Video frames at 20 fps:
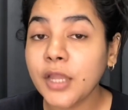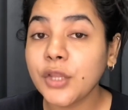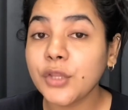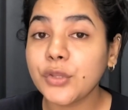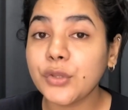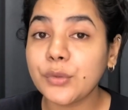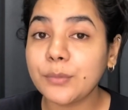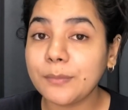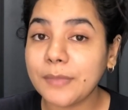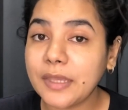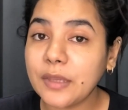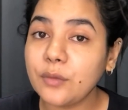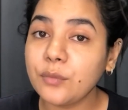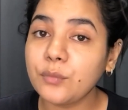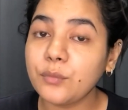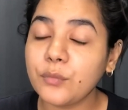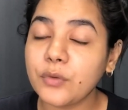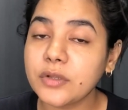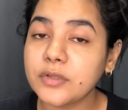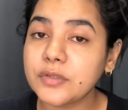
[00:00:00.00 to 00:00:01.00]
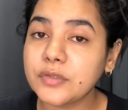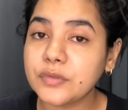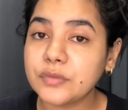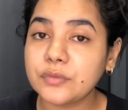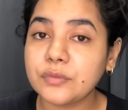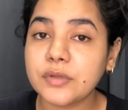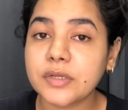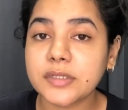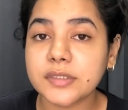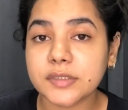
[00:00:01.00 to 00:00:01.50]
you may want
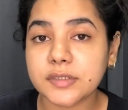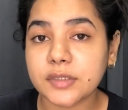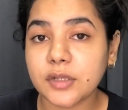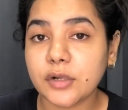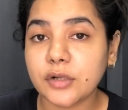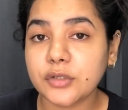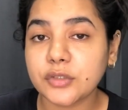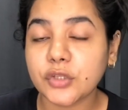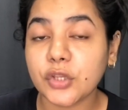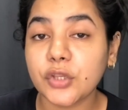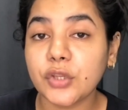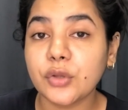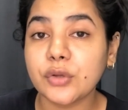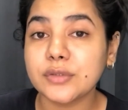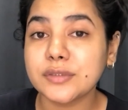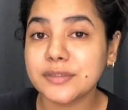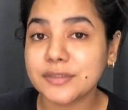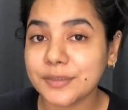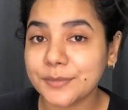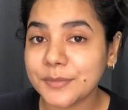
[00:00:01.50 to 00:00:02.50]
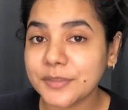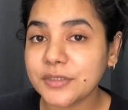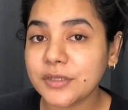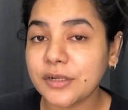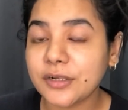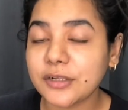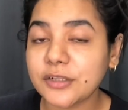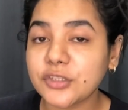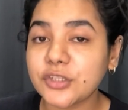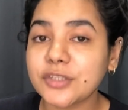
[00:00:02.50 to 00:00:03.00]
to consult your
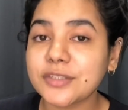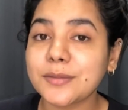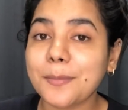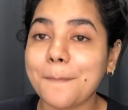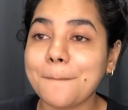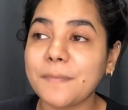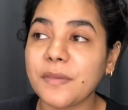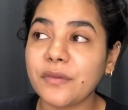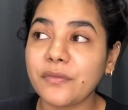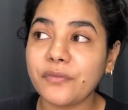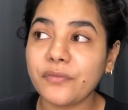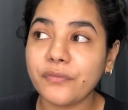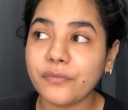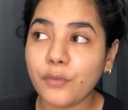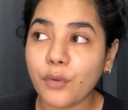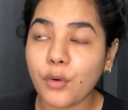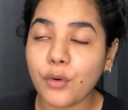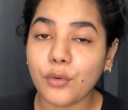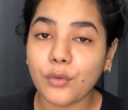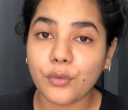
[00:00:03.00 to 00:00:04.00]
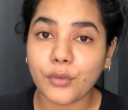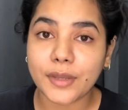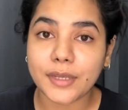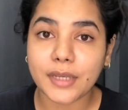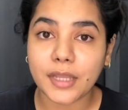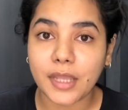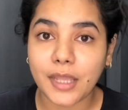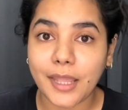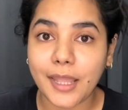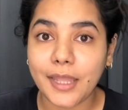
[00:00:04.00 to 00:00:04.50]
dermatologist before going
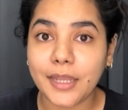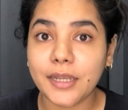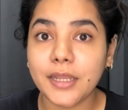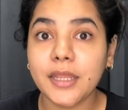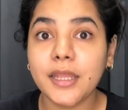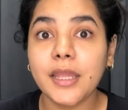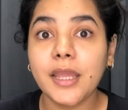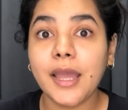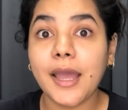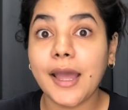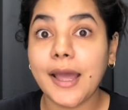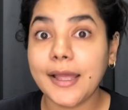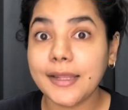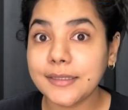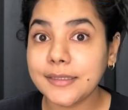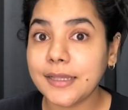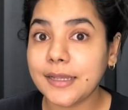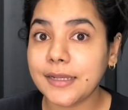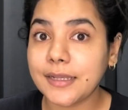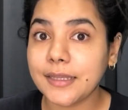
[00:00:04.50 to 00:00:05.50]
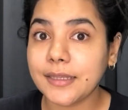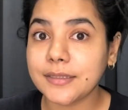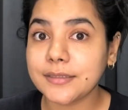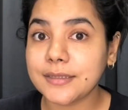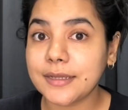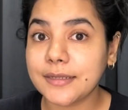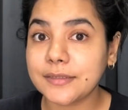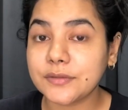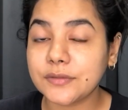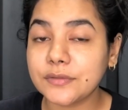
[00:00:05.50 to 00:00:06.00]
ahead and getting
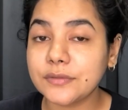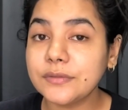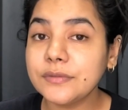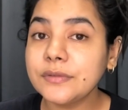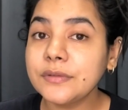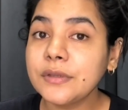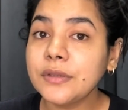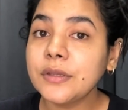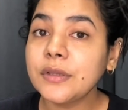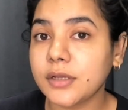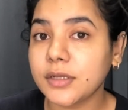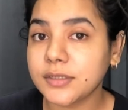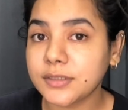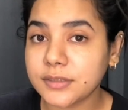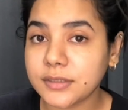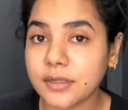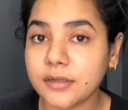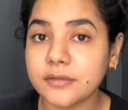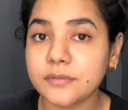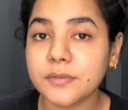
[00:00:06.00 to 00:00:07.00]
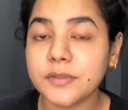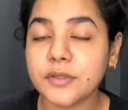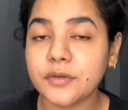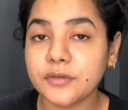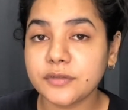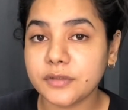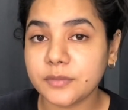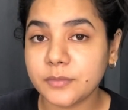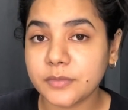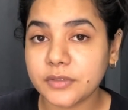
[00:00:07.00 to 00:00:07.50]
tattooed. Consult with your
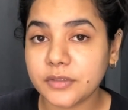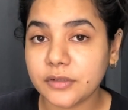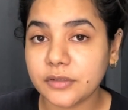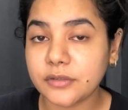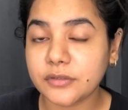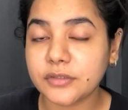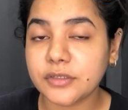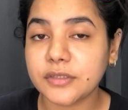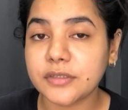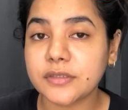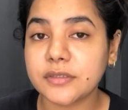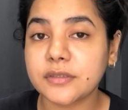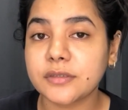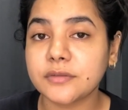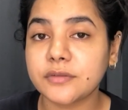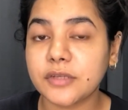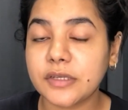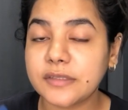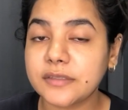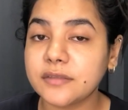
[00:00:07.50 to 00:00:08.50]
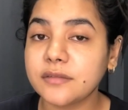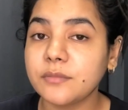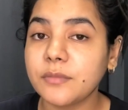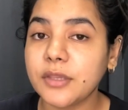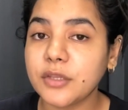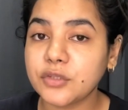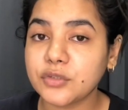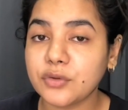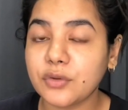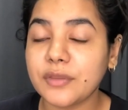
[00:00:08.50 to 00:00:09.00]
dermatologist just to
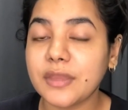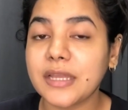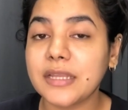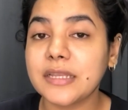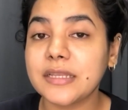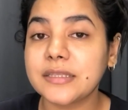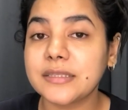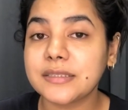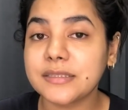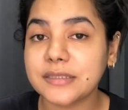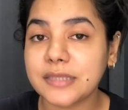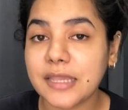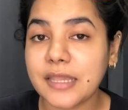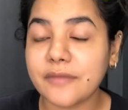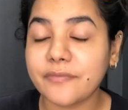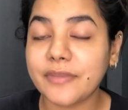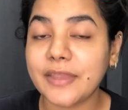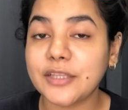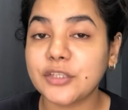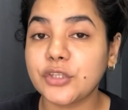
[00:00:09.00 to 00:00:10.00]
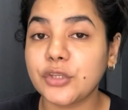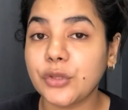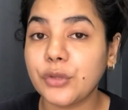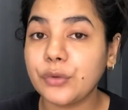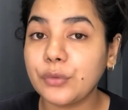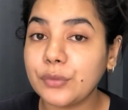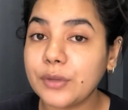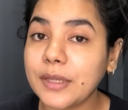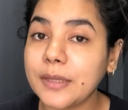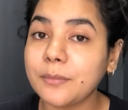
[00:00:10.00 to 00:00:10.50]
make sure that it's safe, that
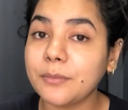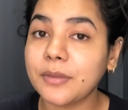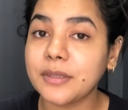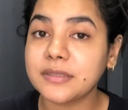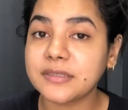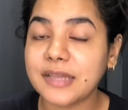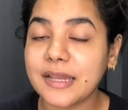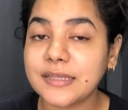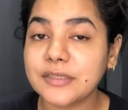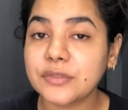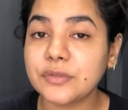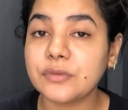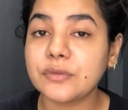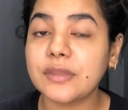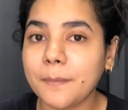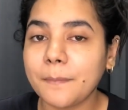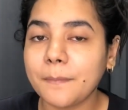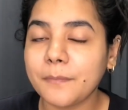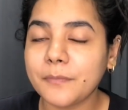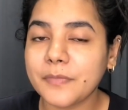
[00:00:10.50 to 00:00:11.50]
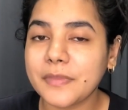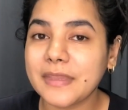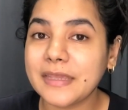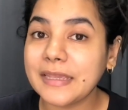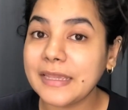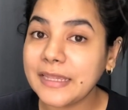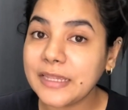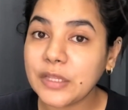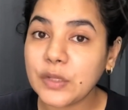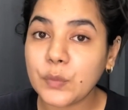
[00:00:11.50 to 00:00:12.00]
you can be tattooed, that the
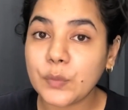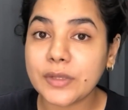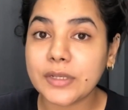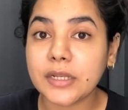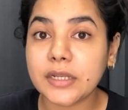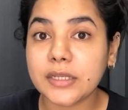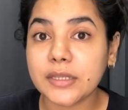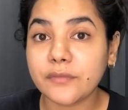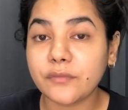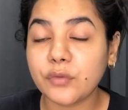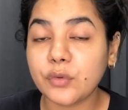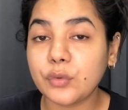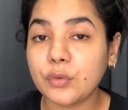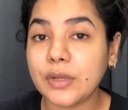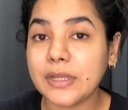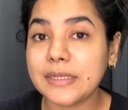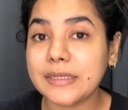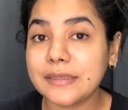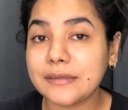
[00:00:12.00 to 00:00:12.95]
ink would not give you a